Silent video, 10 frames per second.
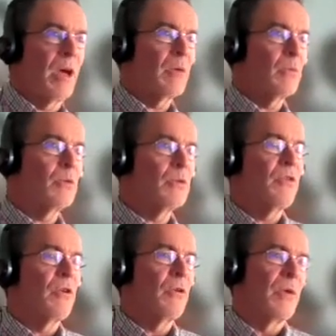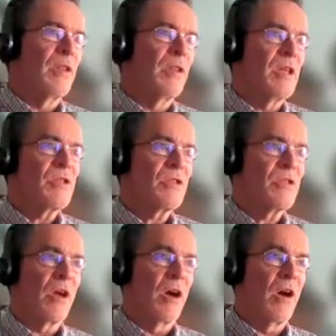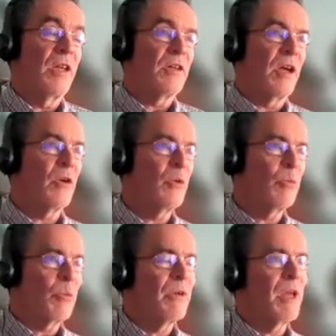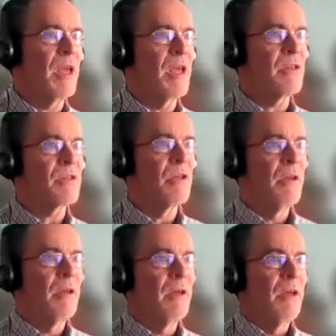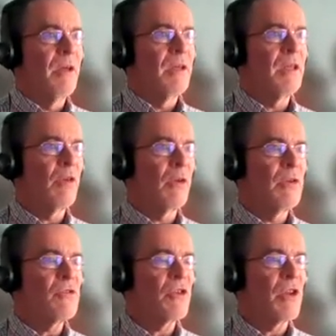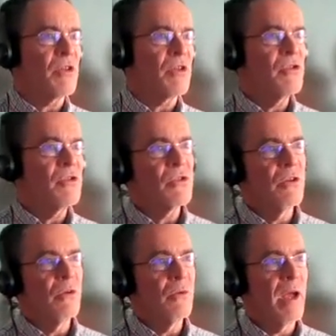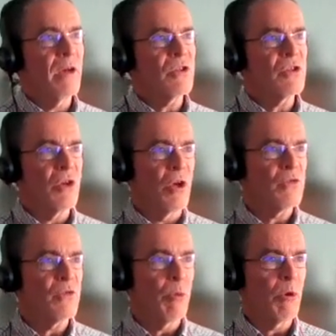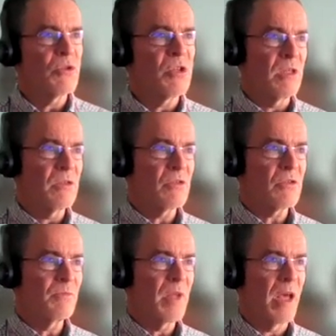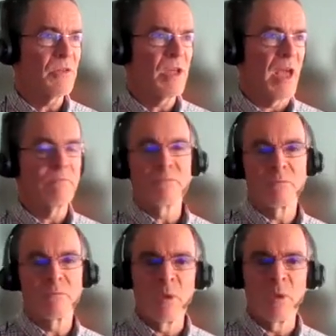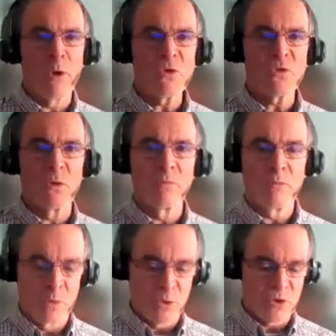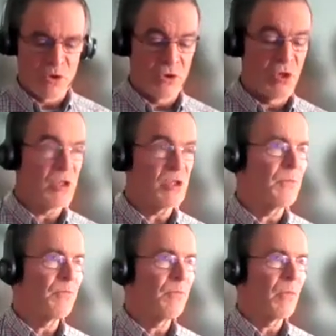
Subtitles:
I will do in this guide, I hope, is give you an introduction to how to search for proteins, how to get the most from your searches,